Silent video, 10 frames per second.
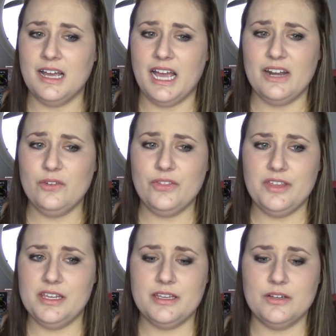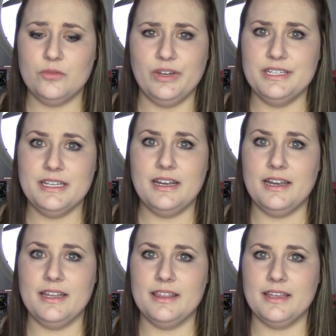I don't think we did
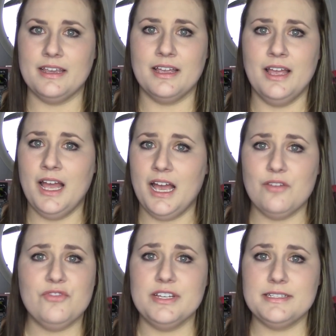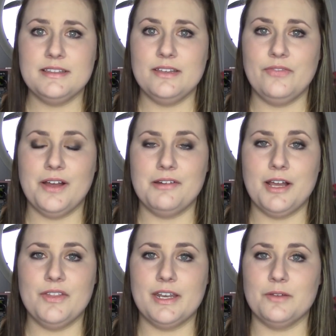anything. I've recently found
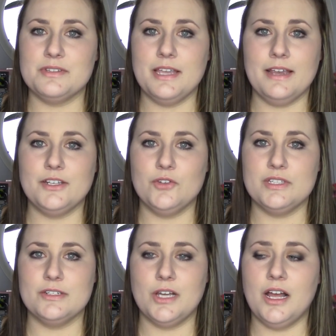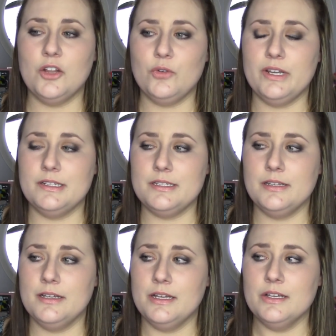out that I was lactose intolerant,
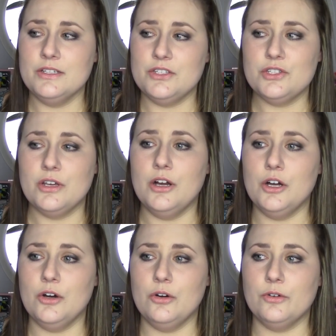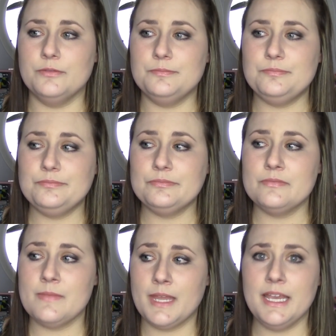so
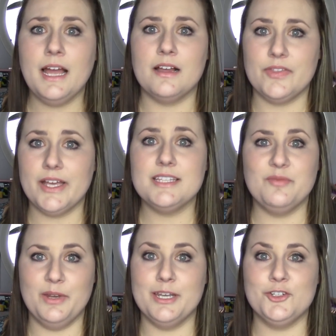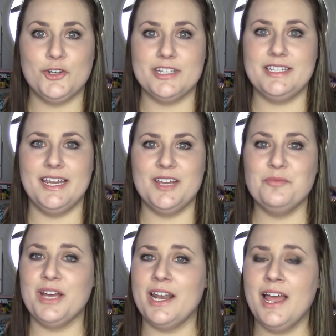yeah, that's been interesting,
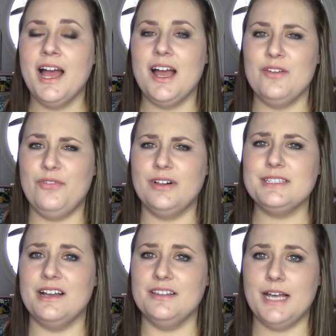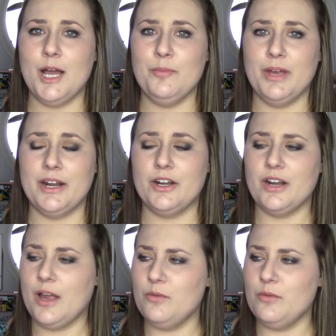but I felt a lot better. I